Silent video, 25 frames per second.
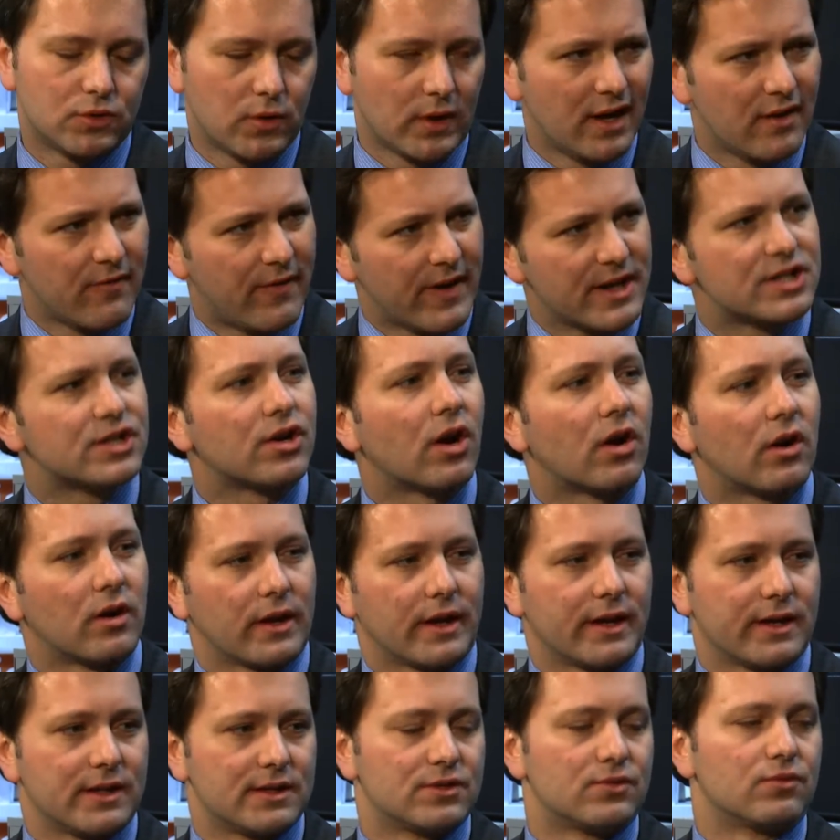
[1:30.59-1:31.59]
To identify
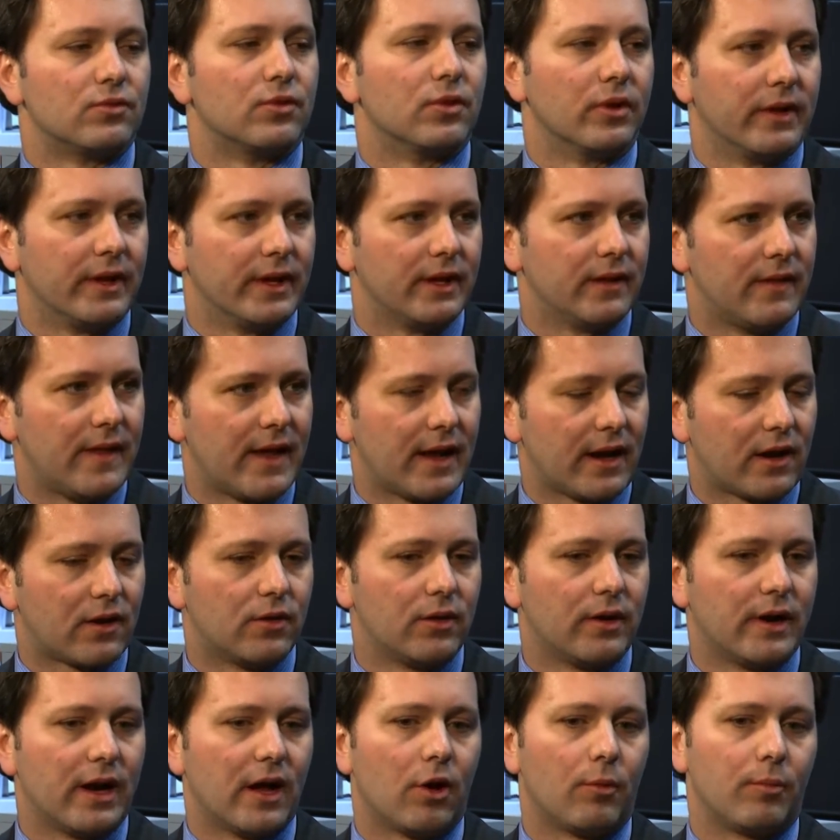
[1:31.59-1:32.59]
targets, really, that
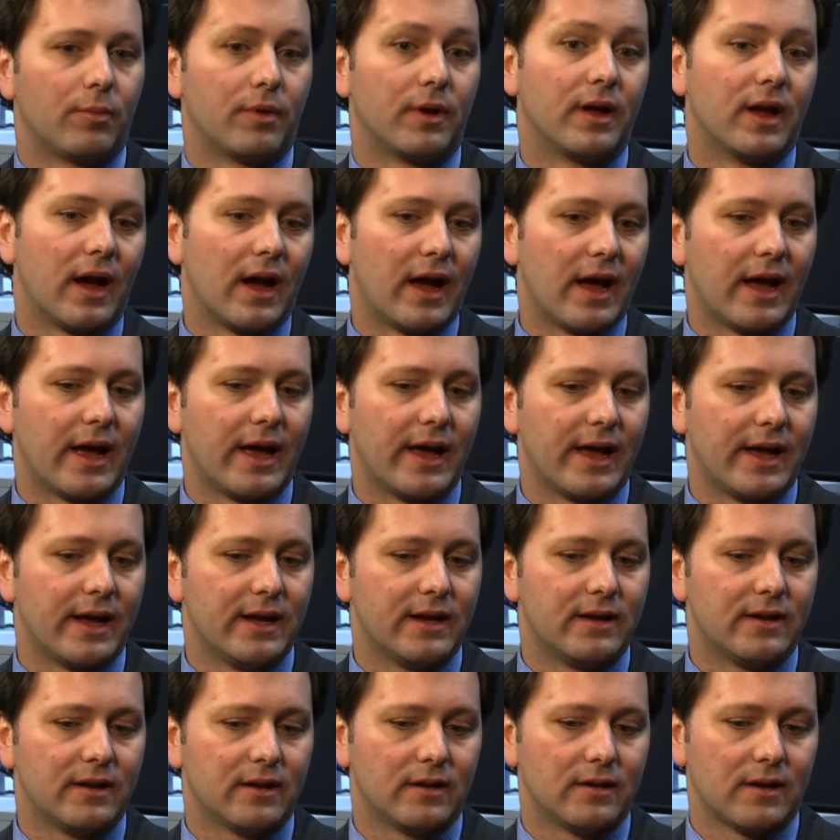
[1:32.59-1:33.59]
could help
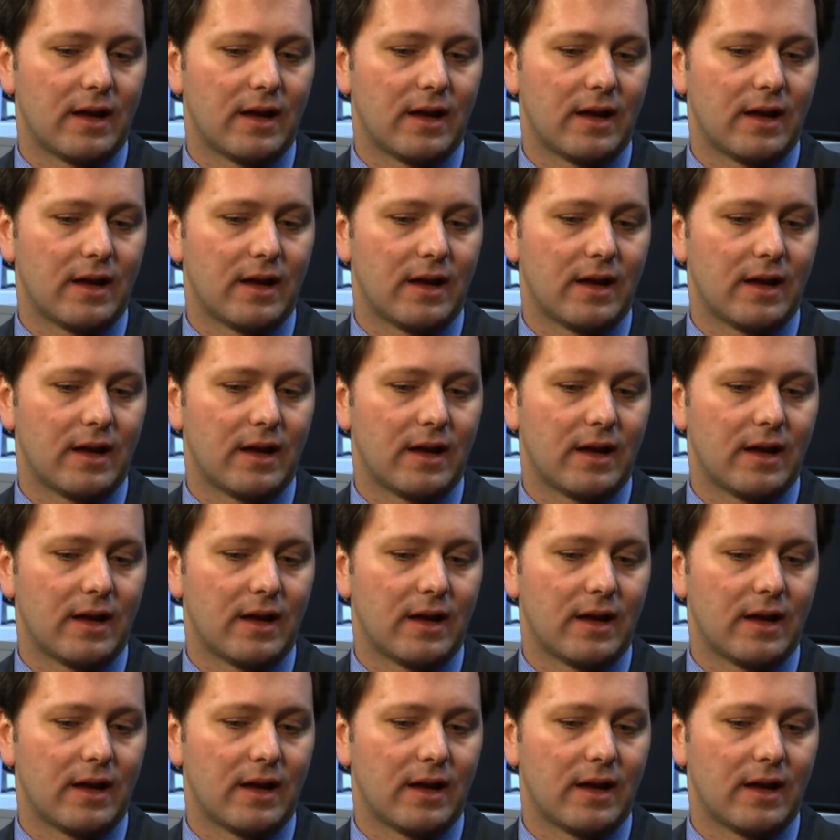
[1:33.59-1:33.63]
guide